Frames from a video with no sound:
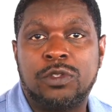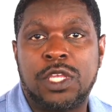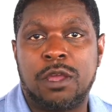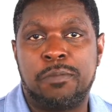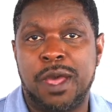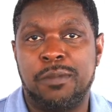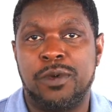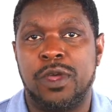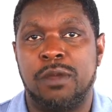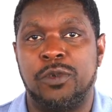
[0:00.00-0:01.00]
take a
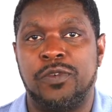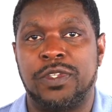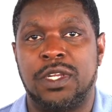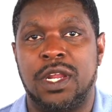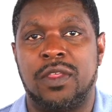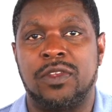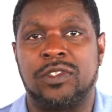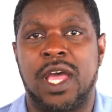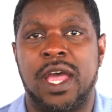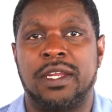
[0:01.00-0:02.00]
pebble, and move it to the other
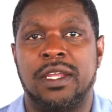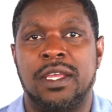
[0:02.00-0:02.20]
side.